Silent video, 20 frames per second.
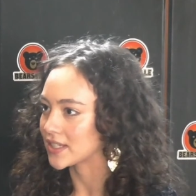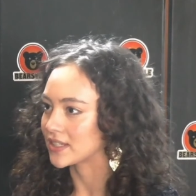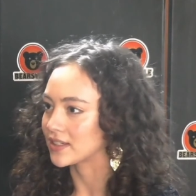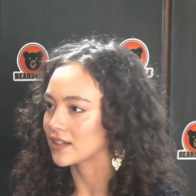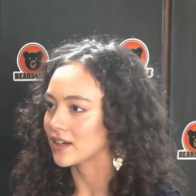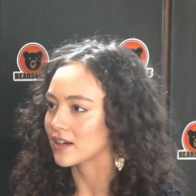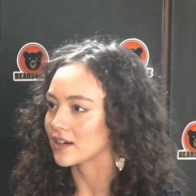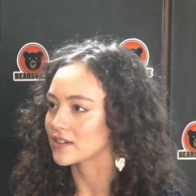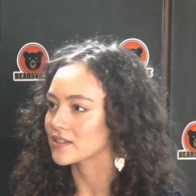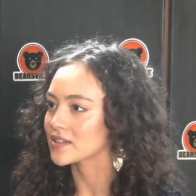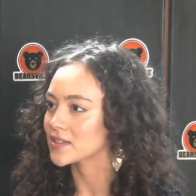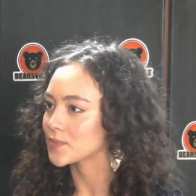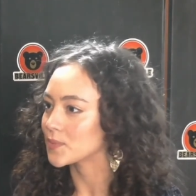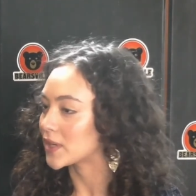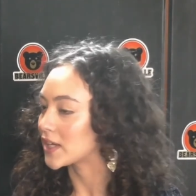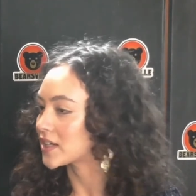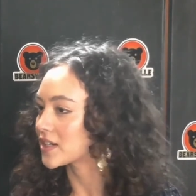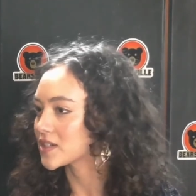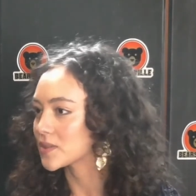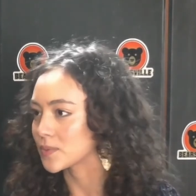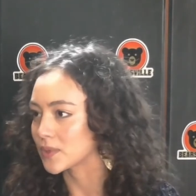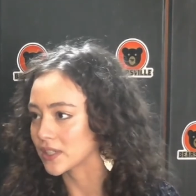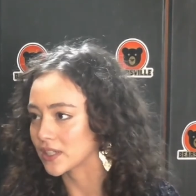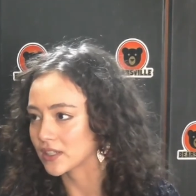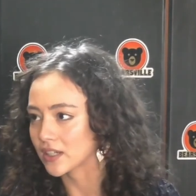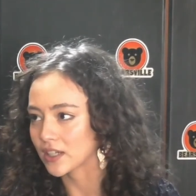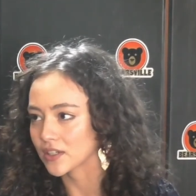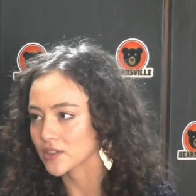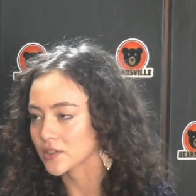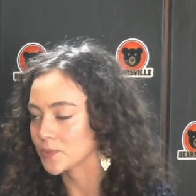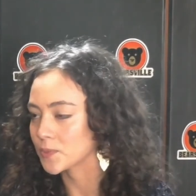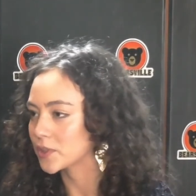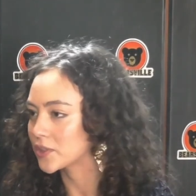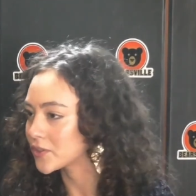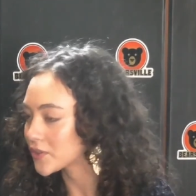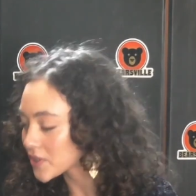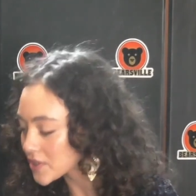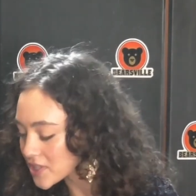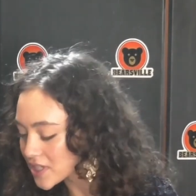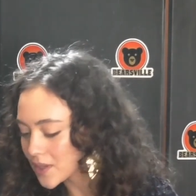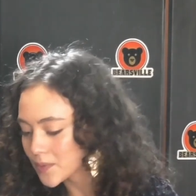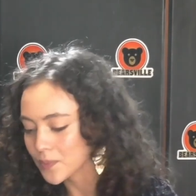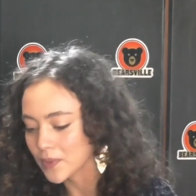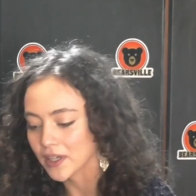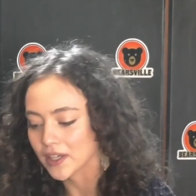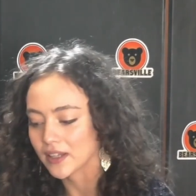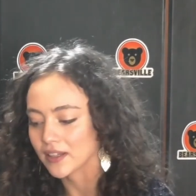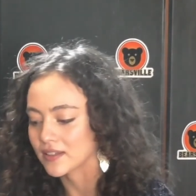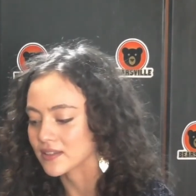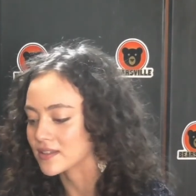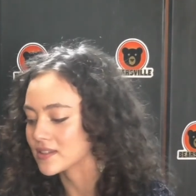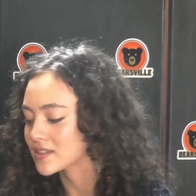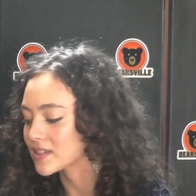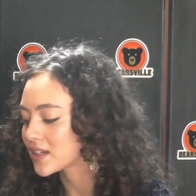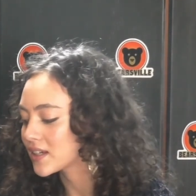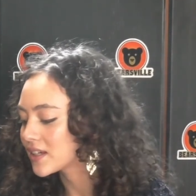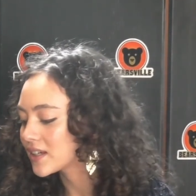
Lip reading: arts management and entrepreneurship because,